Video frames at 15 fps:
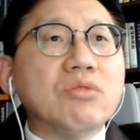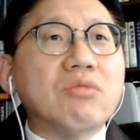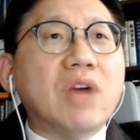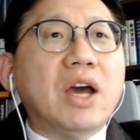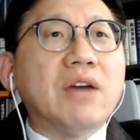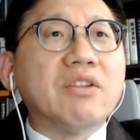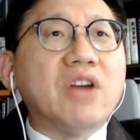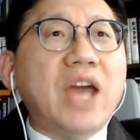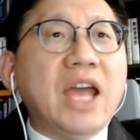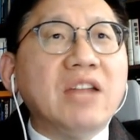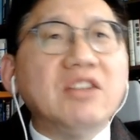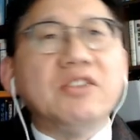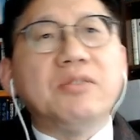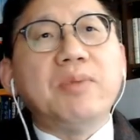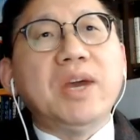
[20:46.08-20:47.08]

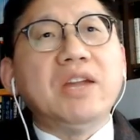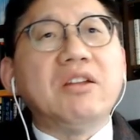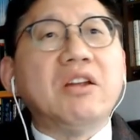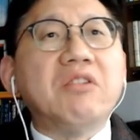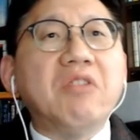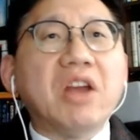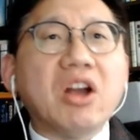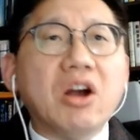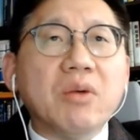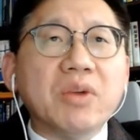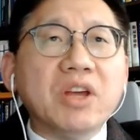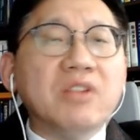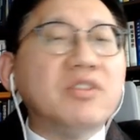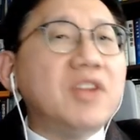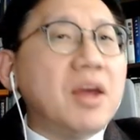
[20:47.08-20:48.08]
anticipated
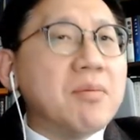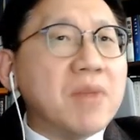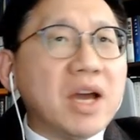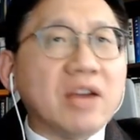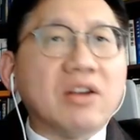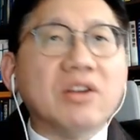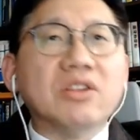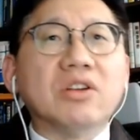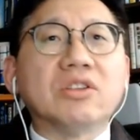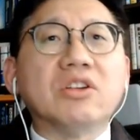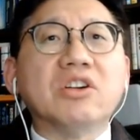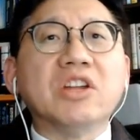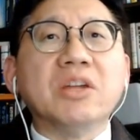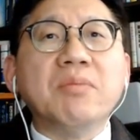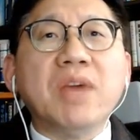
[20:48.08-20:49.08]
recovery in
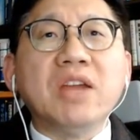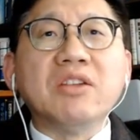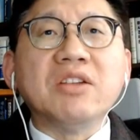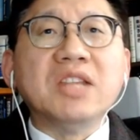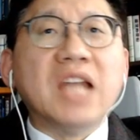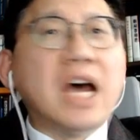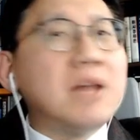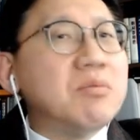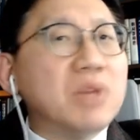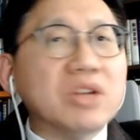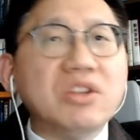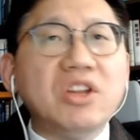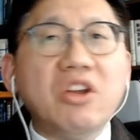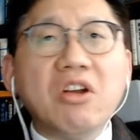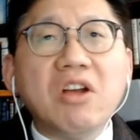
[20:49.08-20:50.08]
semiconductor demand not
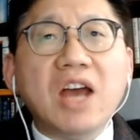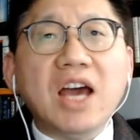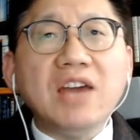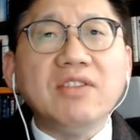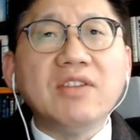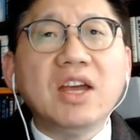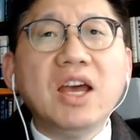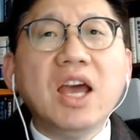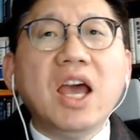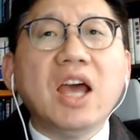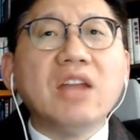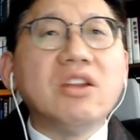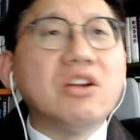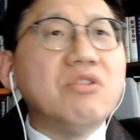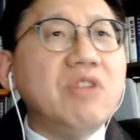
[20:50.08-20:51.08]
materialize,
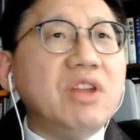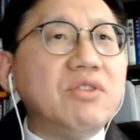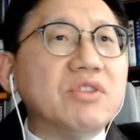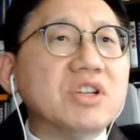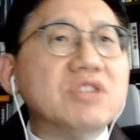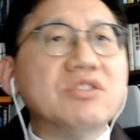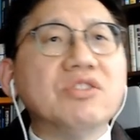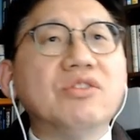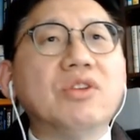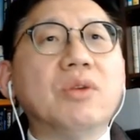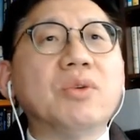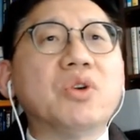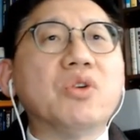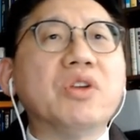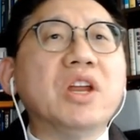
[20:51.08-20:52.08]
the resurgence
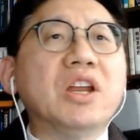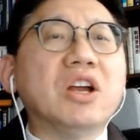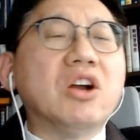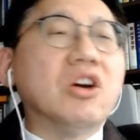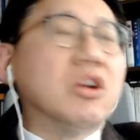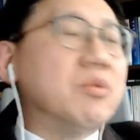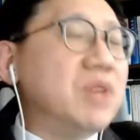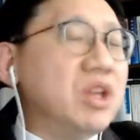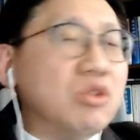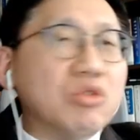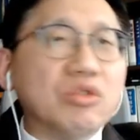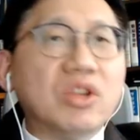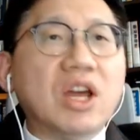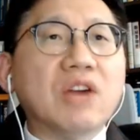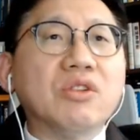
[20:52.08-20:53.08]
of Korean economy in
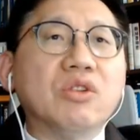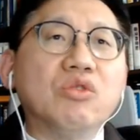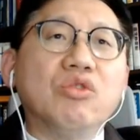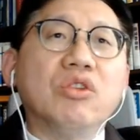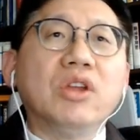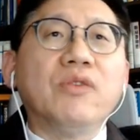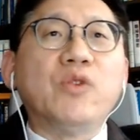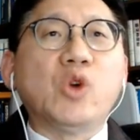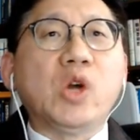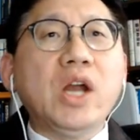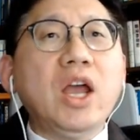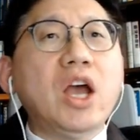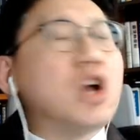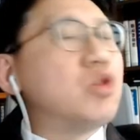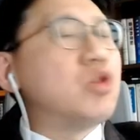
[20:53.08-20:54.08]
2024
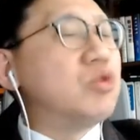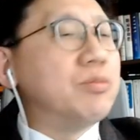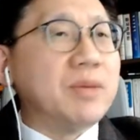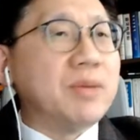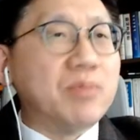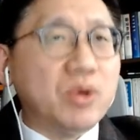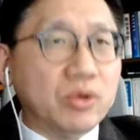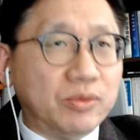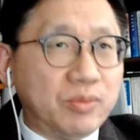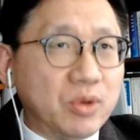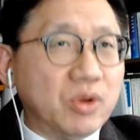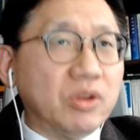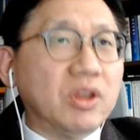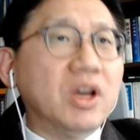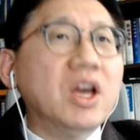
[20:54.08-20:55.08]
could be
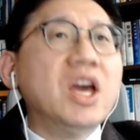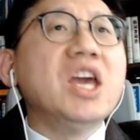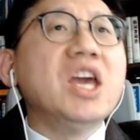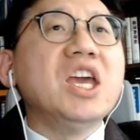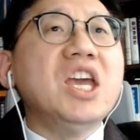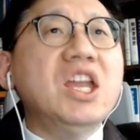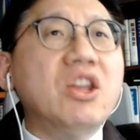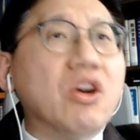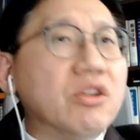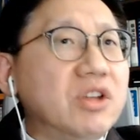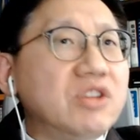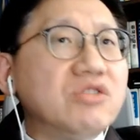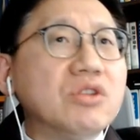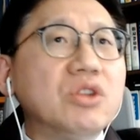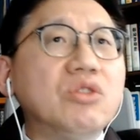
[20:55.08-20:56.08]
postponed. In
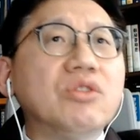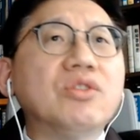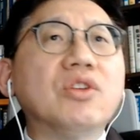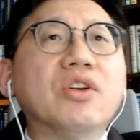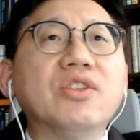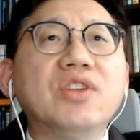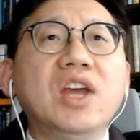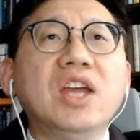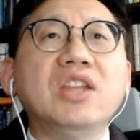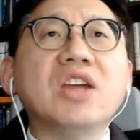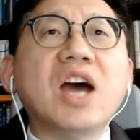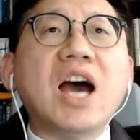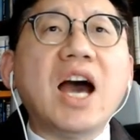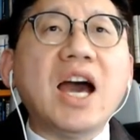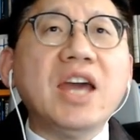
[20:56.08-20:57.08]
addition to sustain the
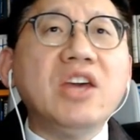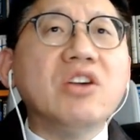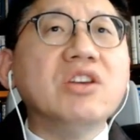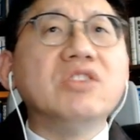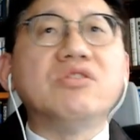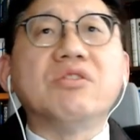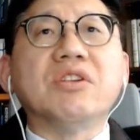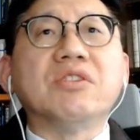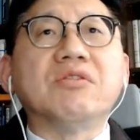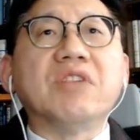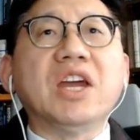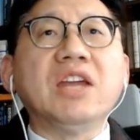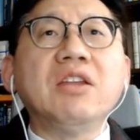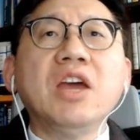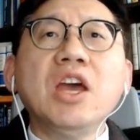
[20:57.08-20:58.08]
higher interest
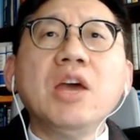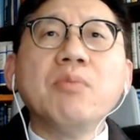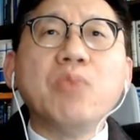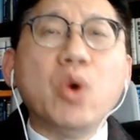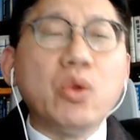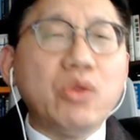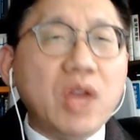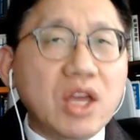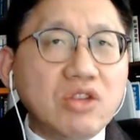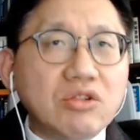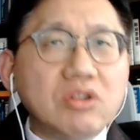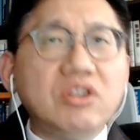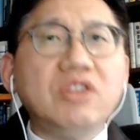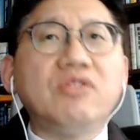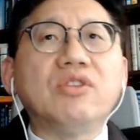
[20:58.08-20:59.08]
rate,
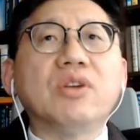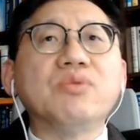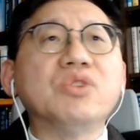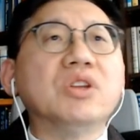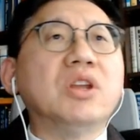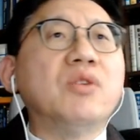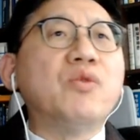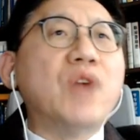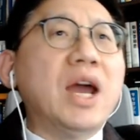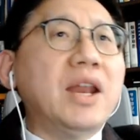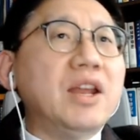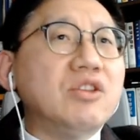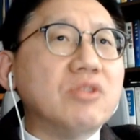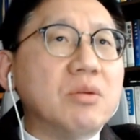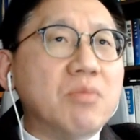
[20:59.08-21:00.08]
potential disruption in
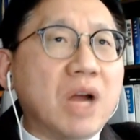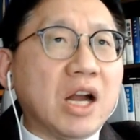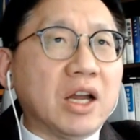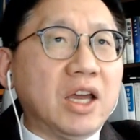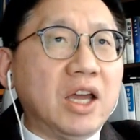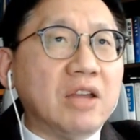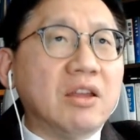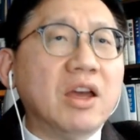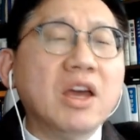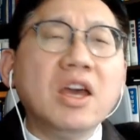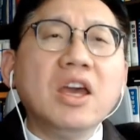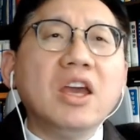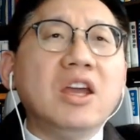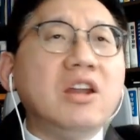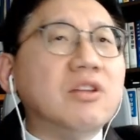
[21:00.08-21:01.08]
financial market,
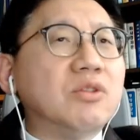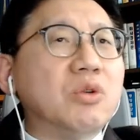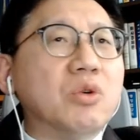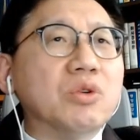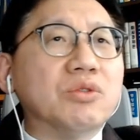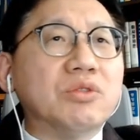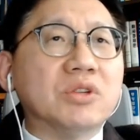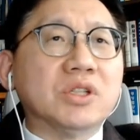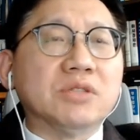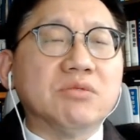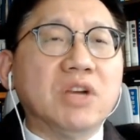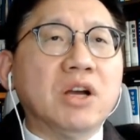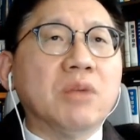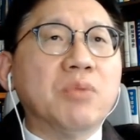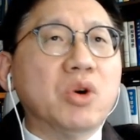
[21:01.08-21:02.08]
it is also
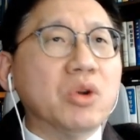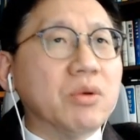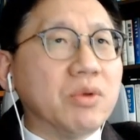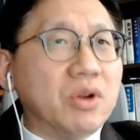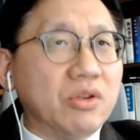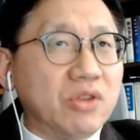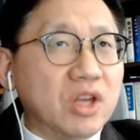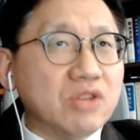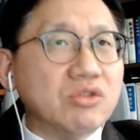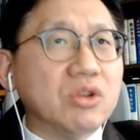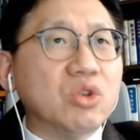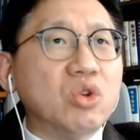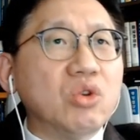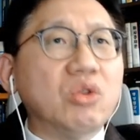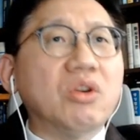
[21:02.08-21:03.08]
a point of contention
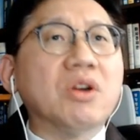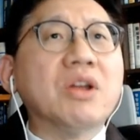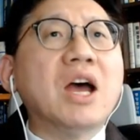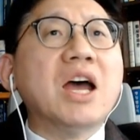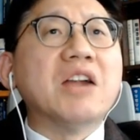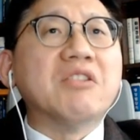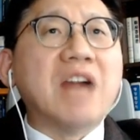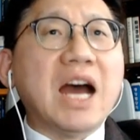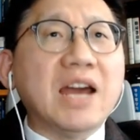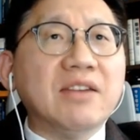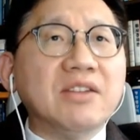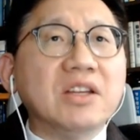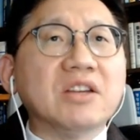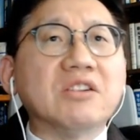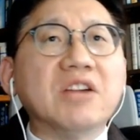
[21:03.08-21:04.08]
due to
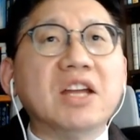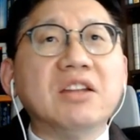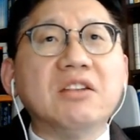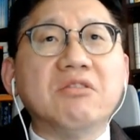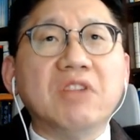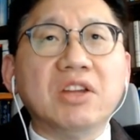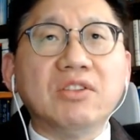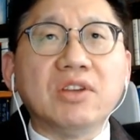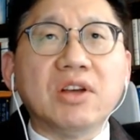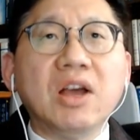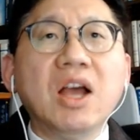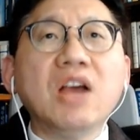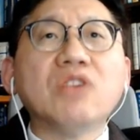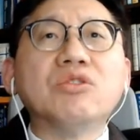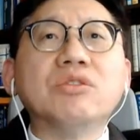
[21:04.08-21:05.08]
rising credit risk
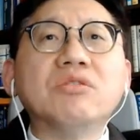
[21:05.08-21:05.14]
could